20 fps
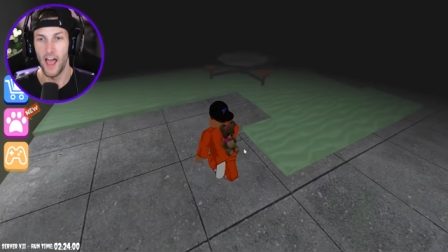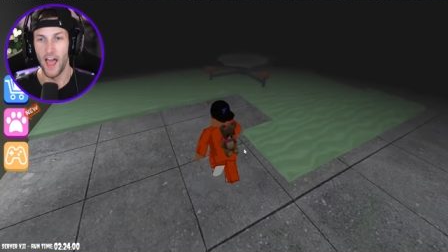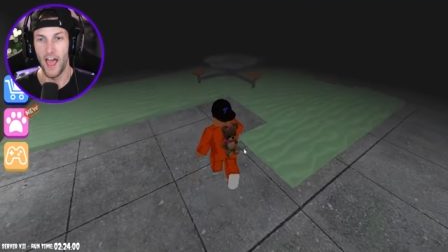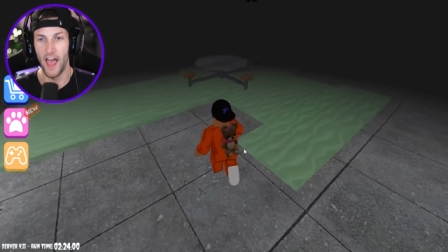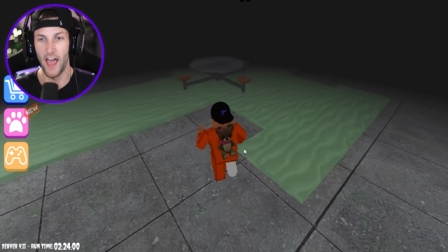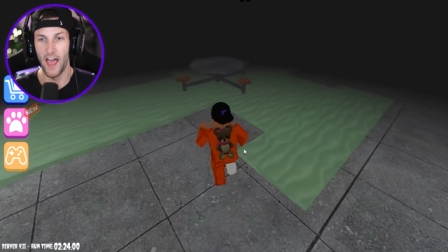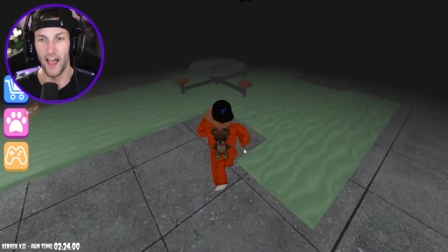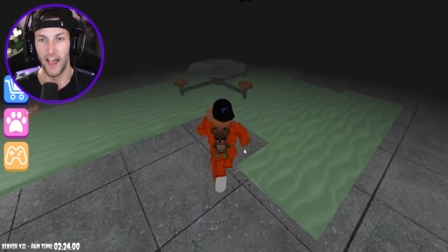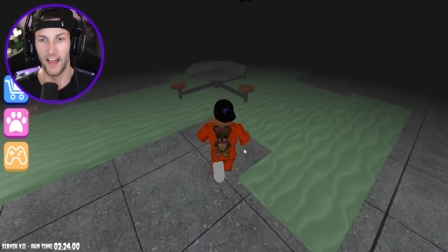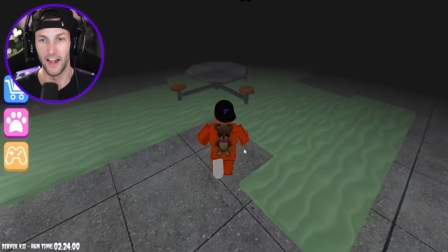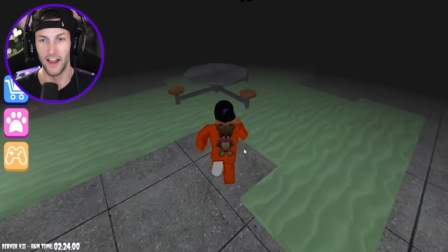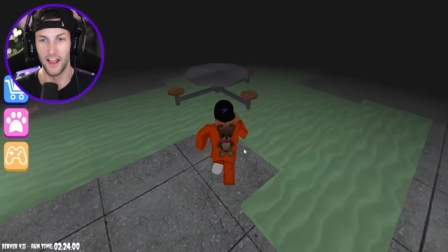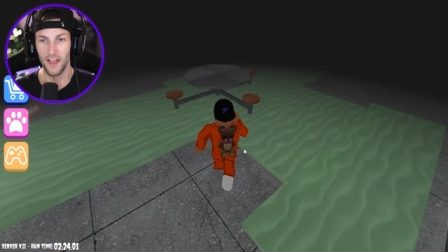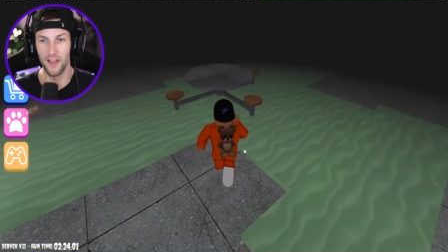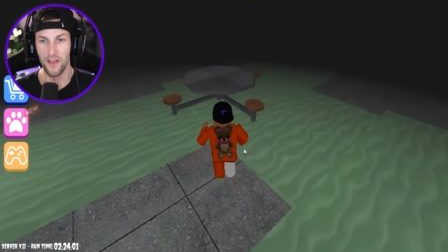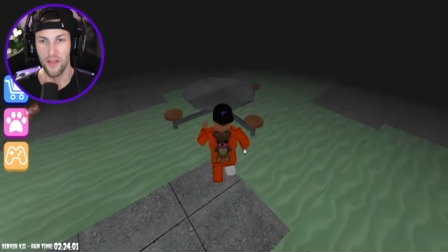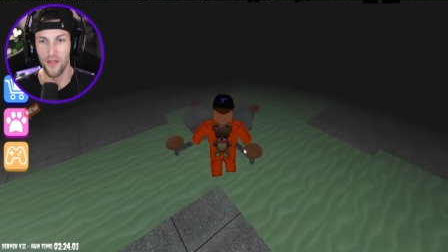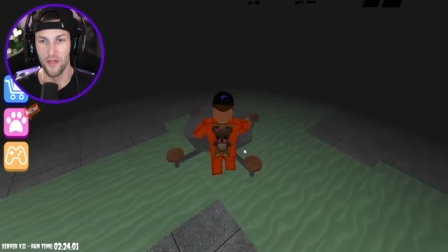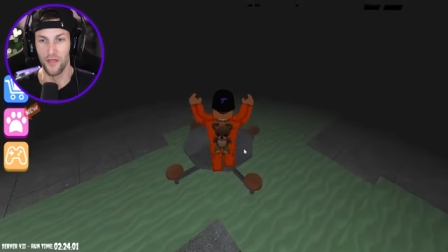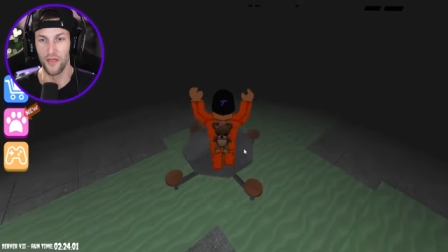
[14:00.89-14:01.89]
at
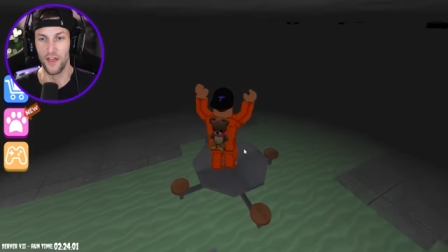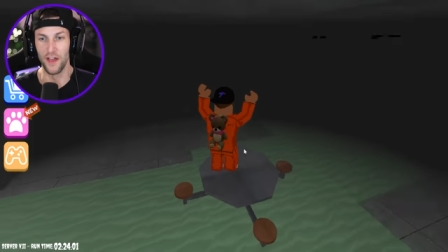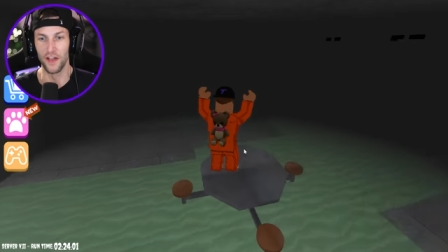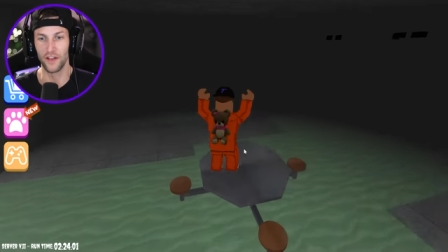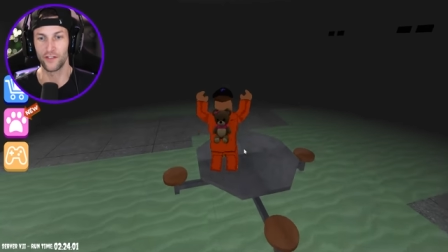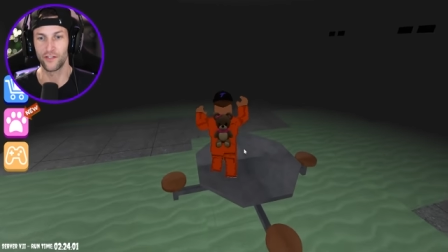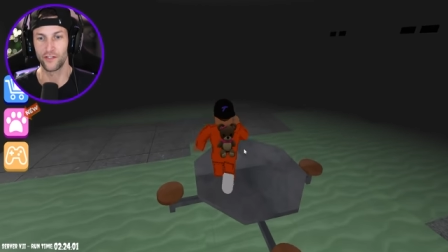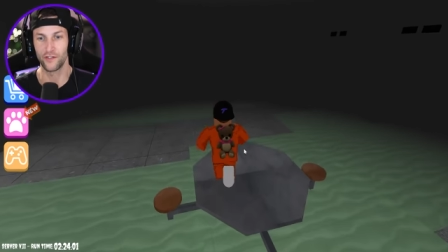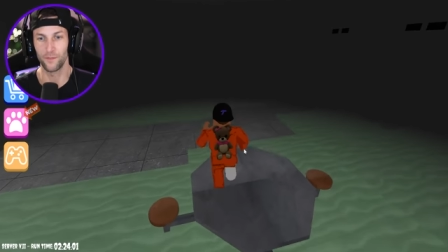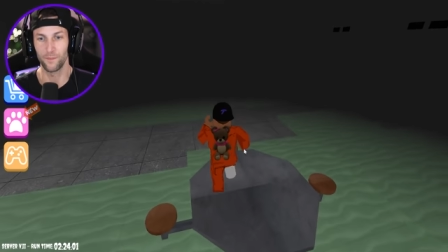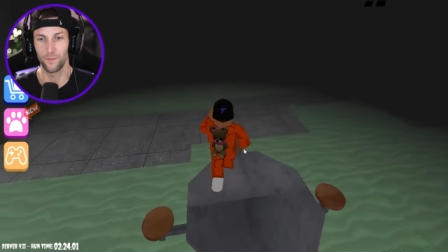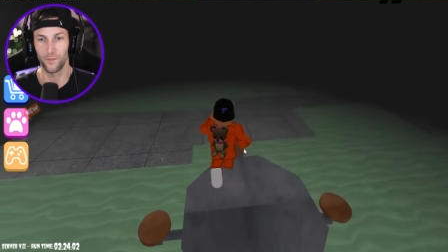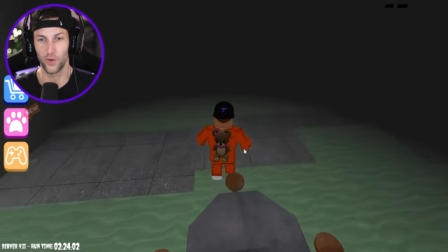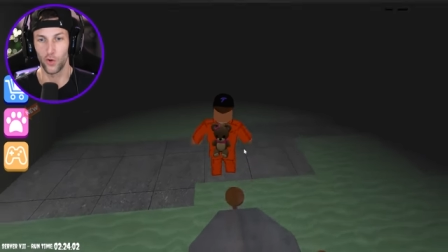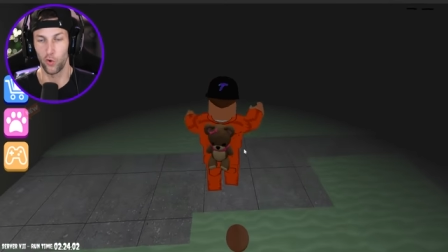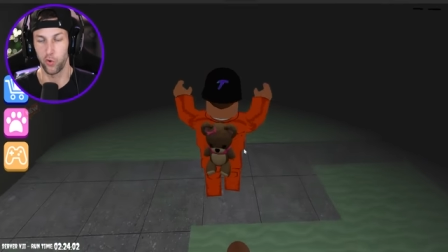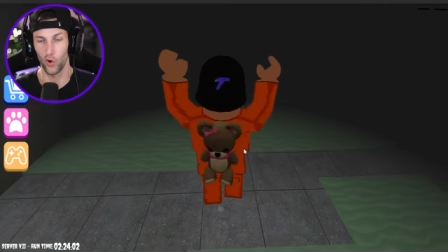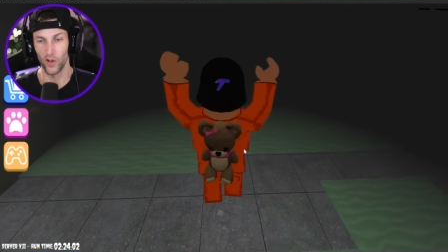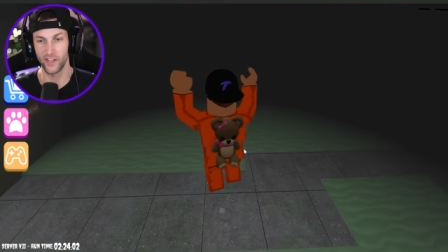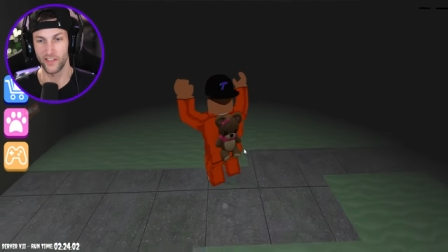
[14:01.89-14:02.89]
this
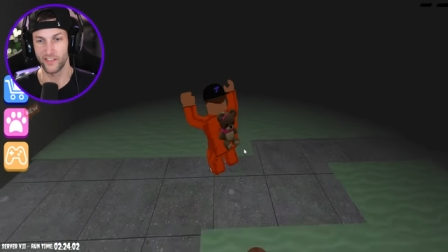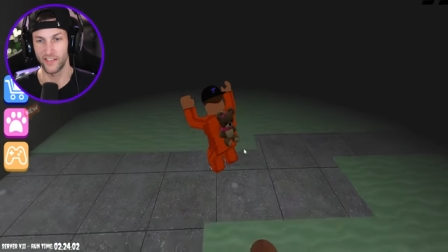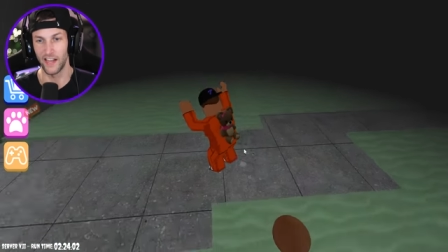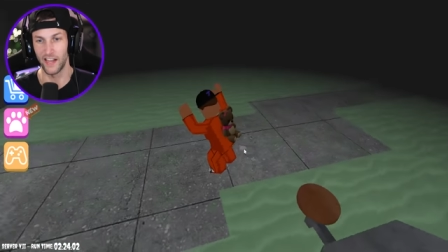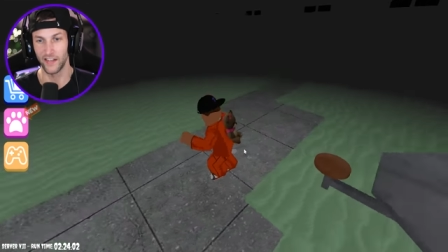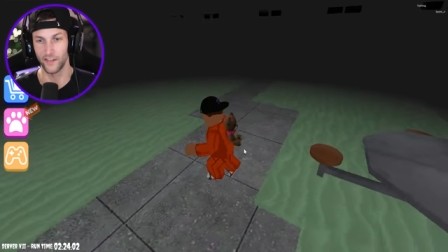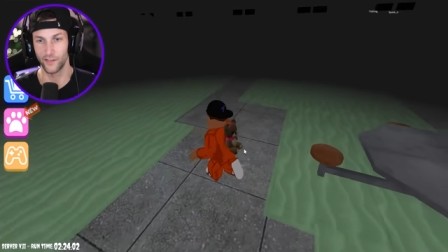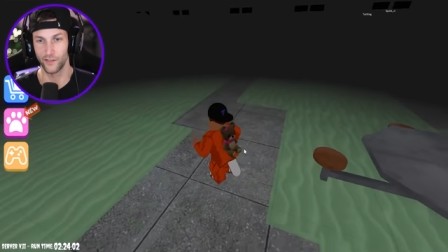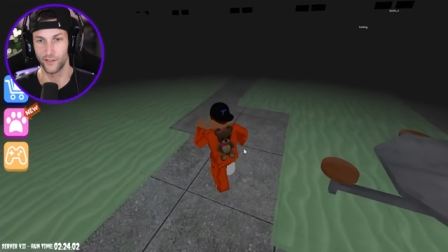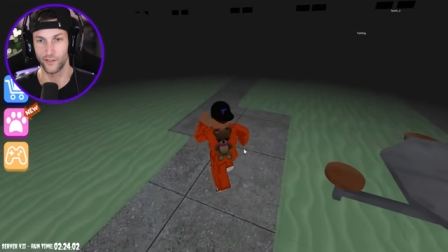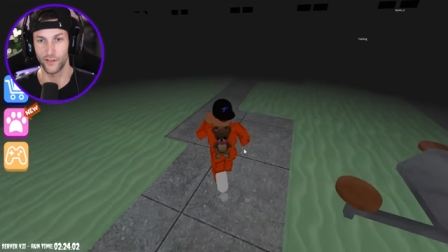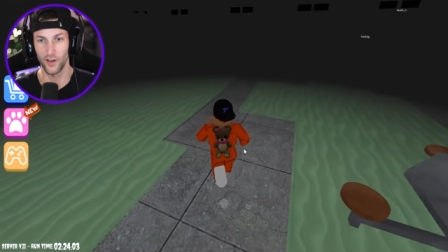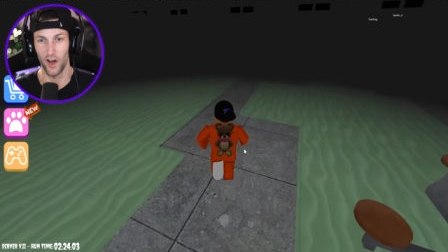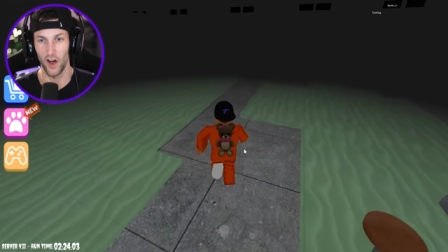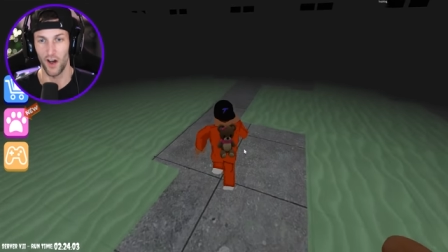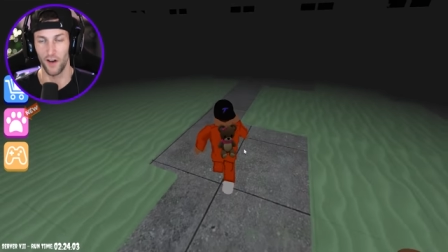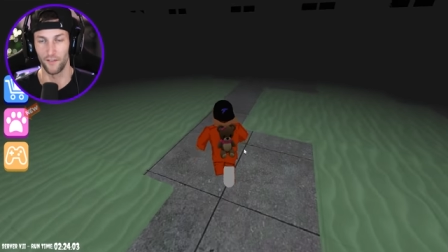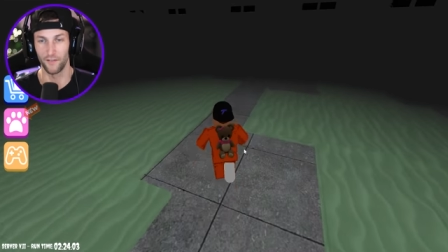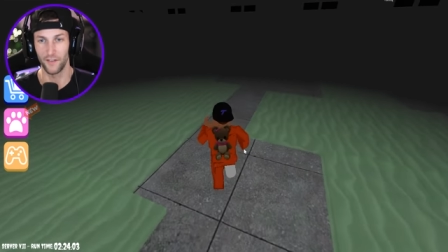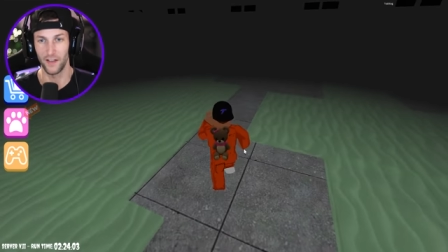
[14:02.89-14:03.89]
quicksand
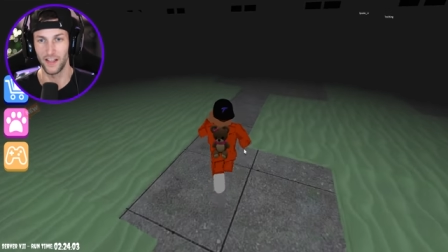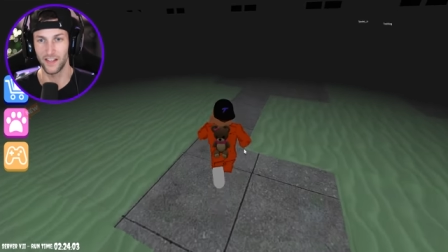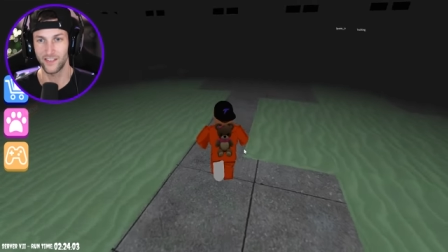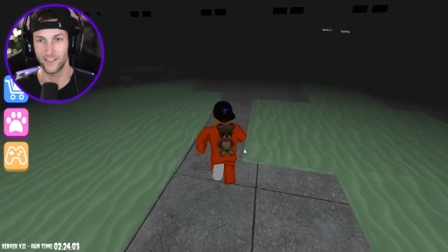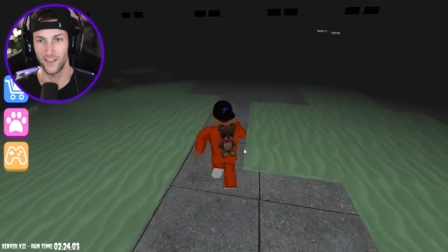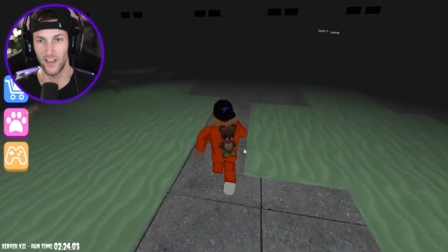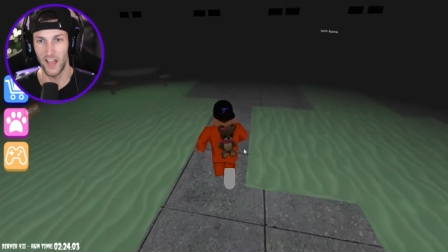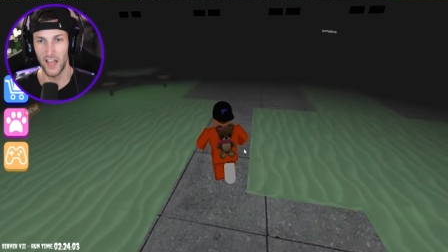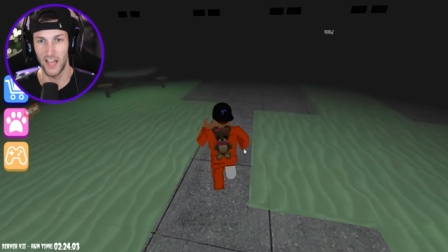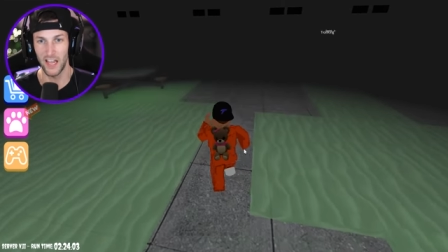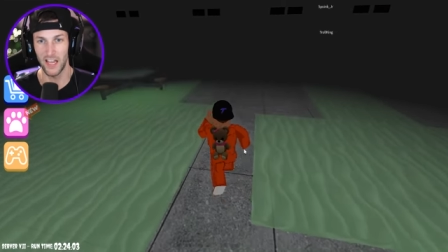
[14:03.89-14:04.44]
stuff. It's